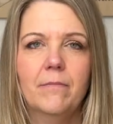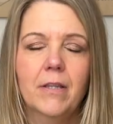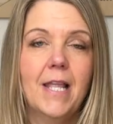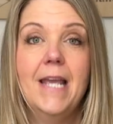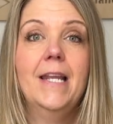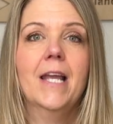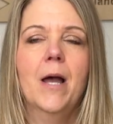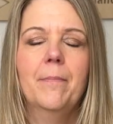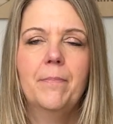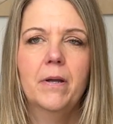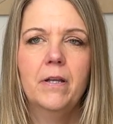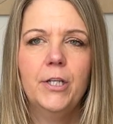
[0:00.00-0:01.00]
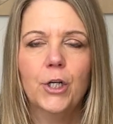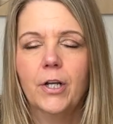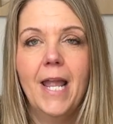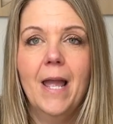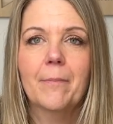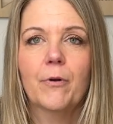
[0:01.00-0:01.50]
lighting up your
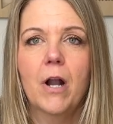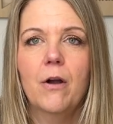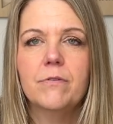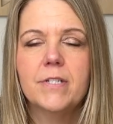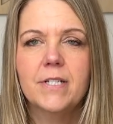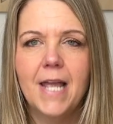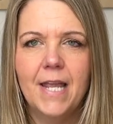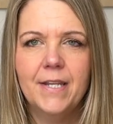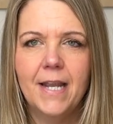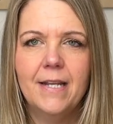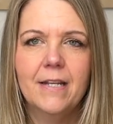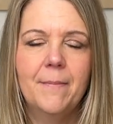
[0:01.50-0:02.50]
campground at night.